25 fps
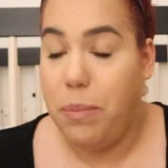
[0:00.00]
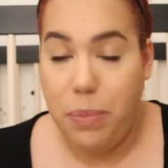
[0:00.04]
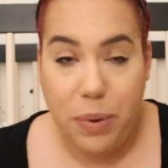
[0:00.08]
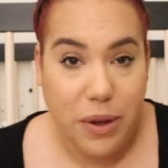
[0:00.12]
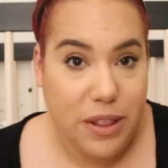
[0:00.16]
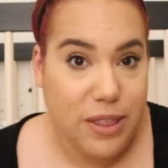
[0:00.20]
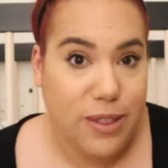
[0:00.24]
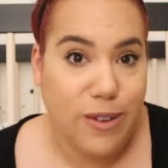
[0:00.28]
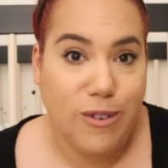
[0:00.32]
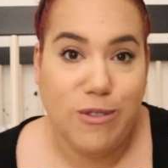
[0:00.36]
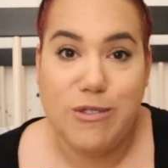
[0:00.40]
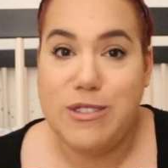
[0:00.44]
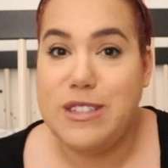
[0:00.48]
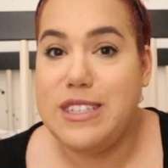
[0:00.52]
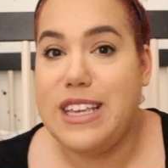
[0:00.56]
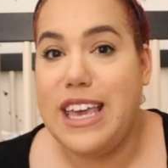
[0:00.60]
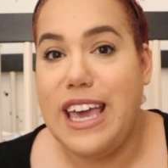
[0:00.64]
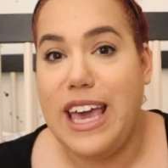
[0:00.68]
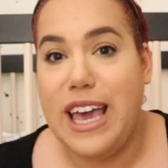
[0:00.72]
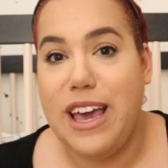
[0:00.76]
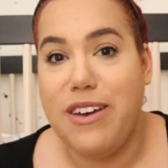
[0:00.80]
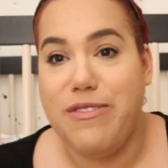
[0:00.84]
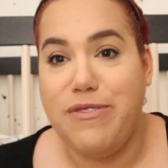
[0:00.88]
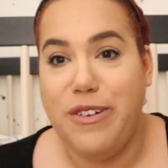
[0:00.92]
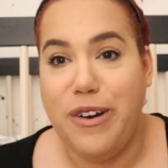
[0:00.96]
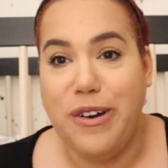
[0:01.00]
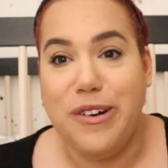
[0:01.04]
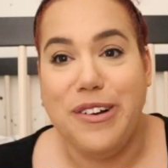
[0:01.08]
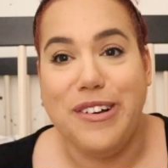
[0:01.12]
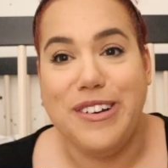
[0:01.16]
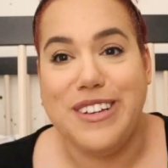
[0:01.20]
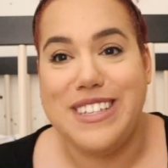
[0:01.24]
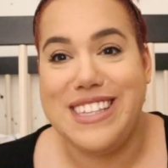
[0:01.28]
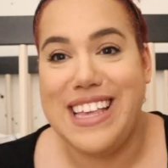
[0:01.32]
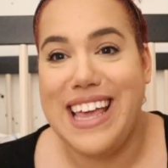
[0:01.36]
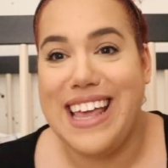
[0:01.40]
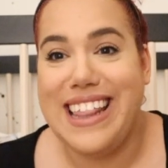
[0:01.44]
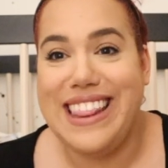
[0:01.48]
put those skiing
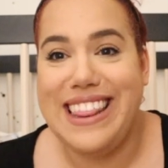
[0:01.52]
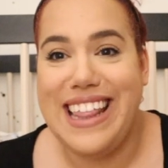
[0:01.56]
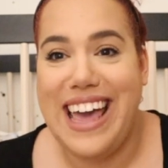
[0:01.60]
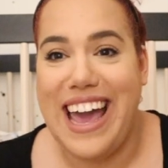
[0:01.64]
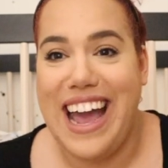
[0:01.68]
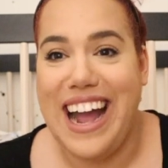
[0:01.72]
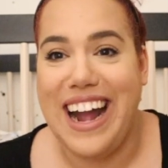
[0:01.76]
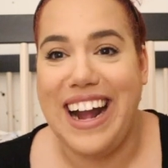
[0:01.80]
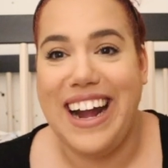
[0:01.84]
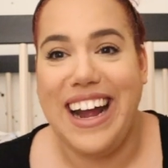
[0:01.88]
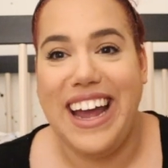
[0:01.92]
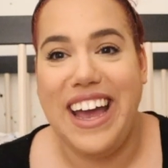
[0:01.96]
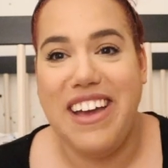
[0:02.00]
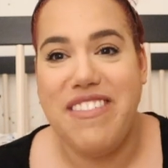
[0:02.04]
photos in there.